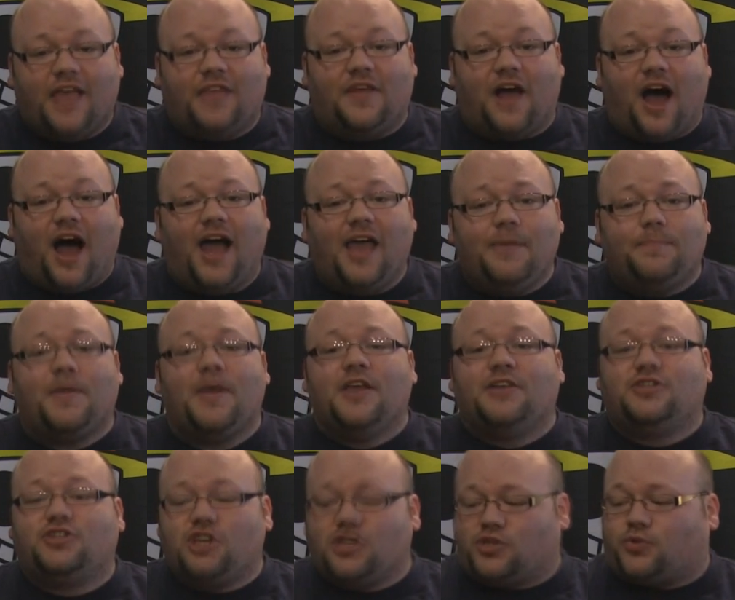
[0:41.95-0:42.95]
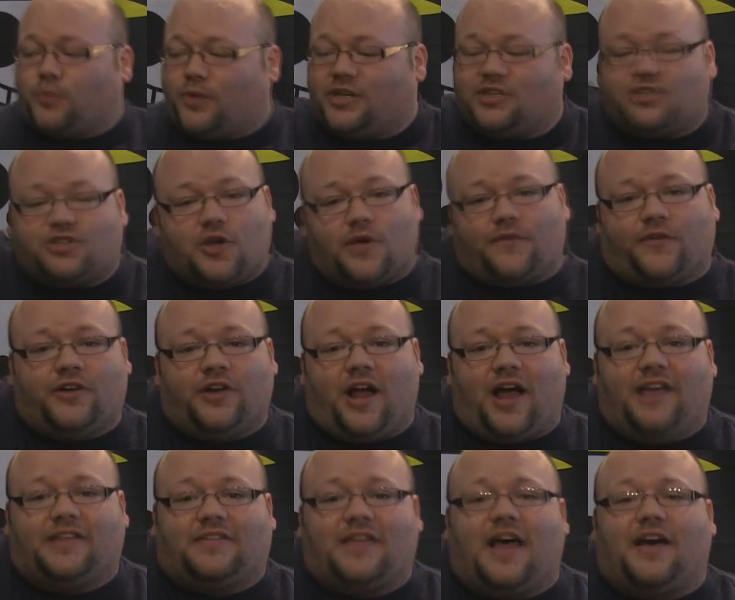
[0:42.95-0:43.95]
And the hype just reached over
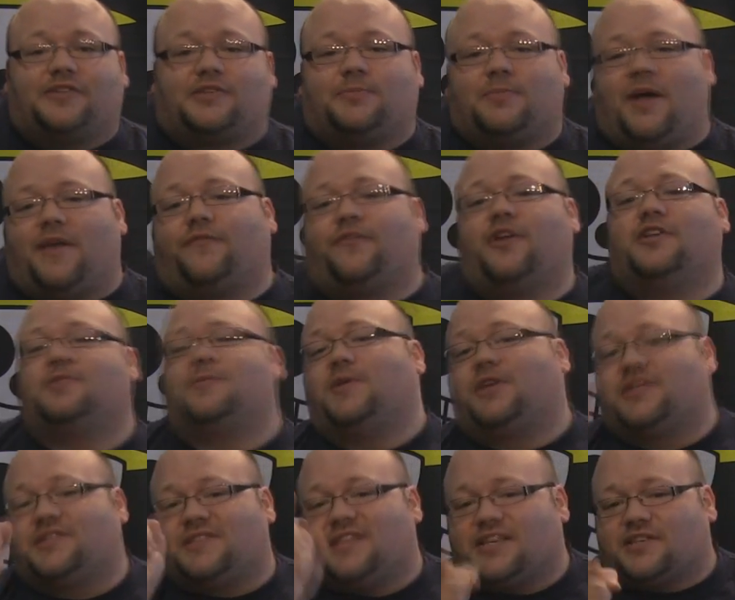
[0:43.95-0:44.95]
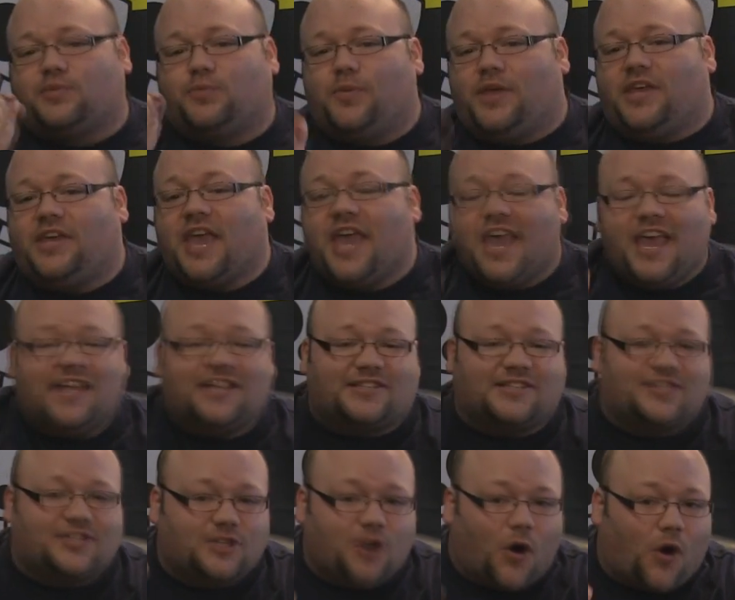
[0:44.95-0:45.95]
9,000, my friends, because this week
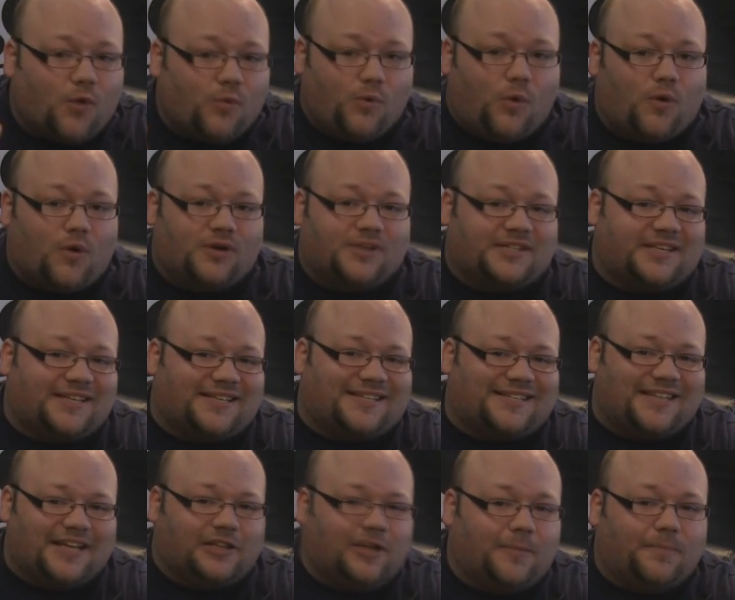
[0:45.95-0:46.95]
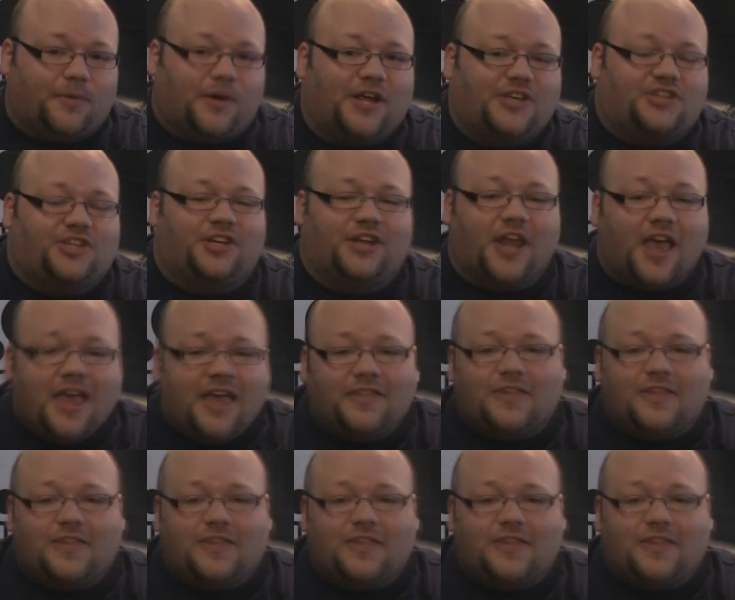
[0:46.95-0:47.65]
is Star Wars Celebration,